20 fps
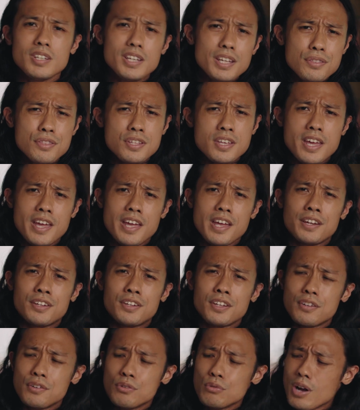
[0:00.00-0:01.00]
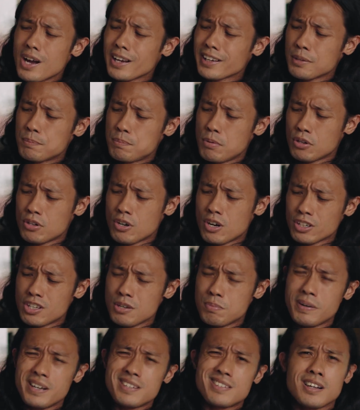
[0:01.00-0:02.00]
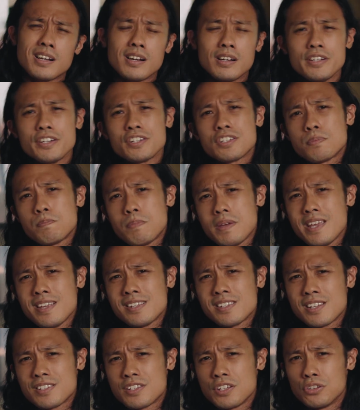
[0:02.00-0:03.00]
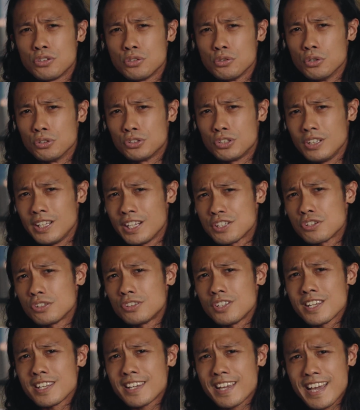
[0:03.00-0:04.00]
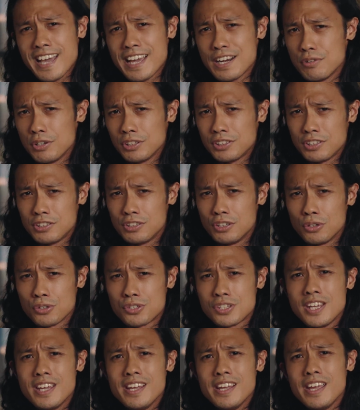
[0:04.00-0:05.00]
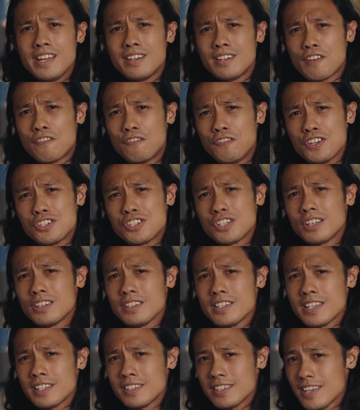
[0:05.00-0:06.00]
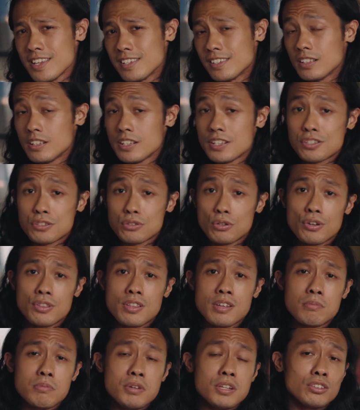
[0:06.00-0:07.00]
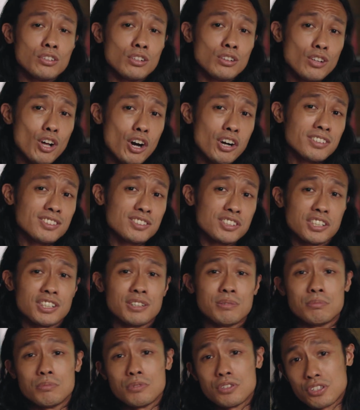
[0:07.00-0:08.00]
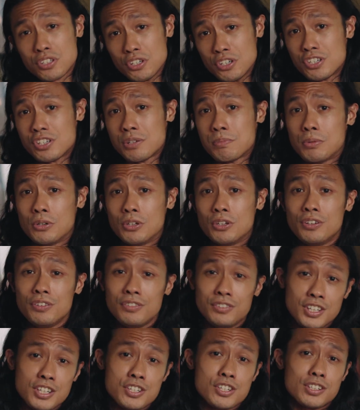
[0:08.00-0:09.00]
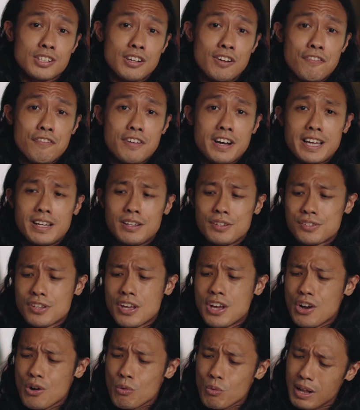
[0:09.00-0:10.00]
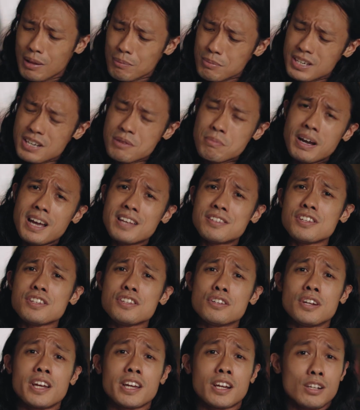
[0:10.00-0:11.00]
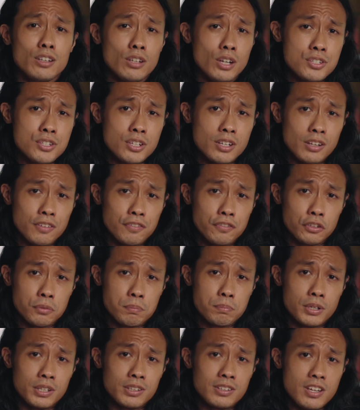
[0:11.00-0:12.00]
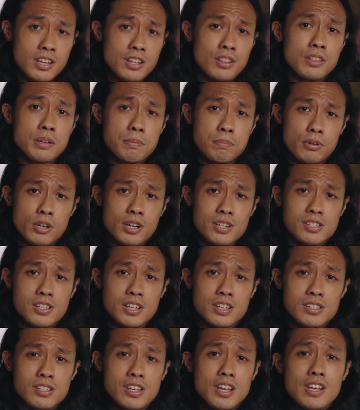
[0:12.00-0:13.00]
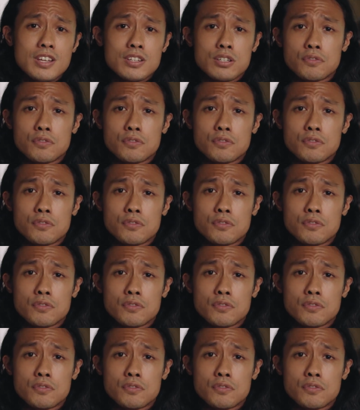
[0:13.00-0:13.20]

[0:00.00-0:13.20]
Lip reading: In the end, Rocketbook occupies a clear space as a tool to let you take handwritten notes and efficiently and easily store them into long-term, searchable digital files while minimizing your ecological footprint in the process.